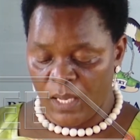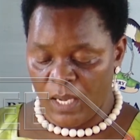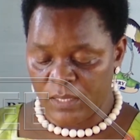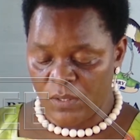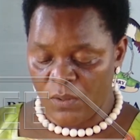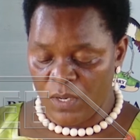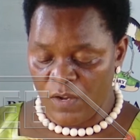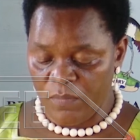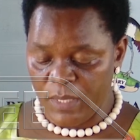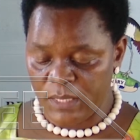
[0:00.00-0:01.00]
At local
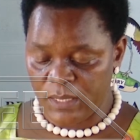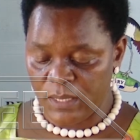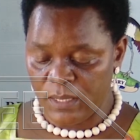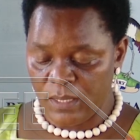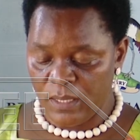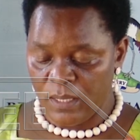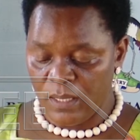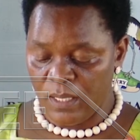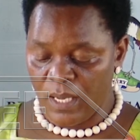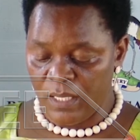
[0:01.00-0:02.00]
governments,
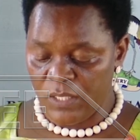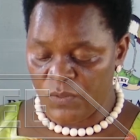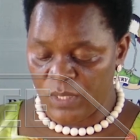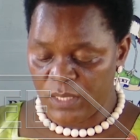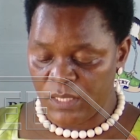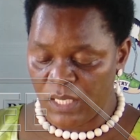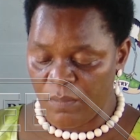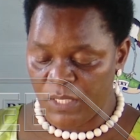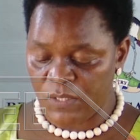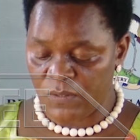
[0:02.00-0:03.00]
there are district
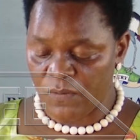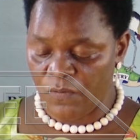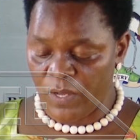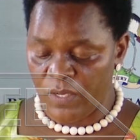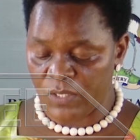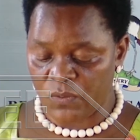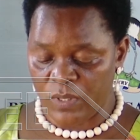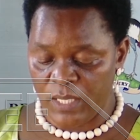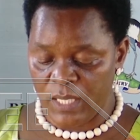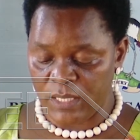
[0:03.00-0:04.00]
gender-based violence
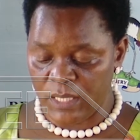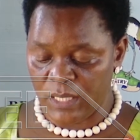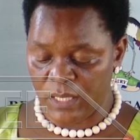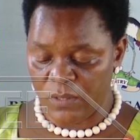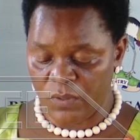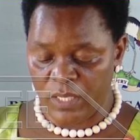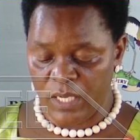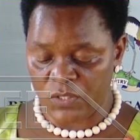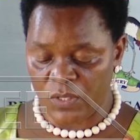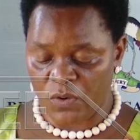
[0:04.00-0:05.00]

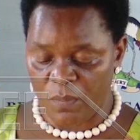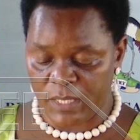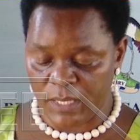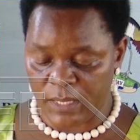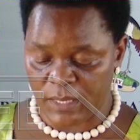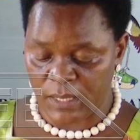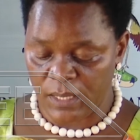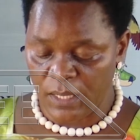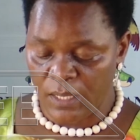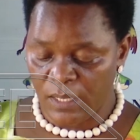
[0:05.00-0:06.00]
coordination committees
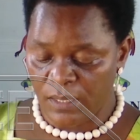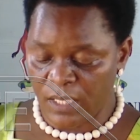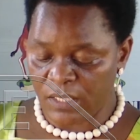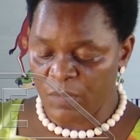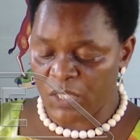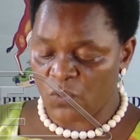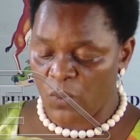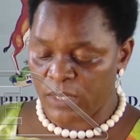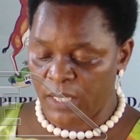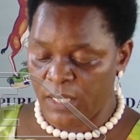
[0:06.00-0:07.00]
that meet
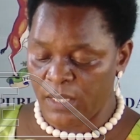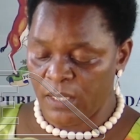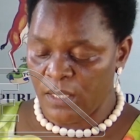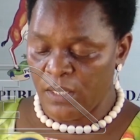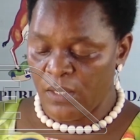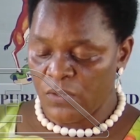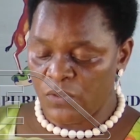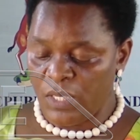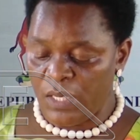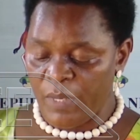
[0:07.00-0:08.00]
quarterly to
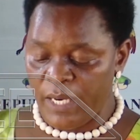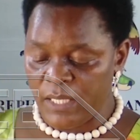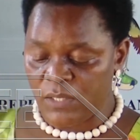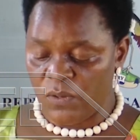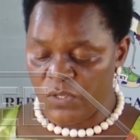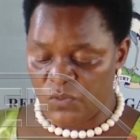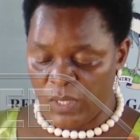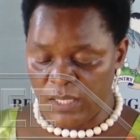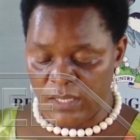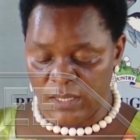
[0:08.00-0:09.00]
deliberate on
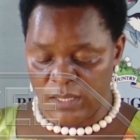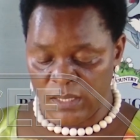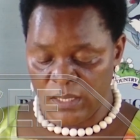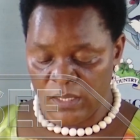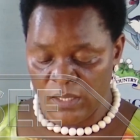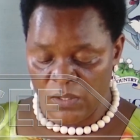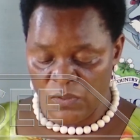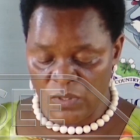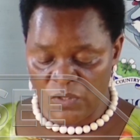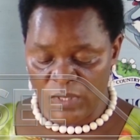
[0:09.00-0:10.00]
strategies
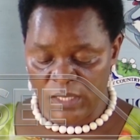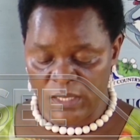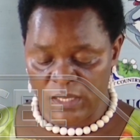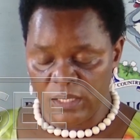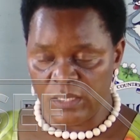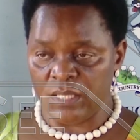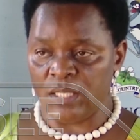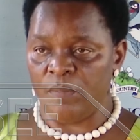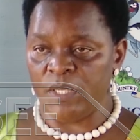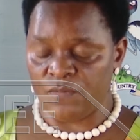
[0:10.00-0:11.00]
to address gender-based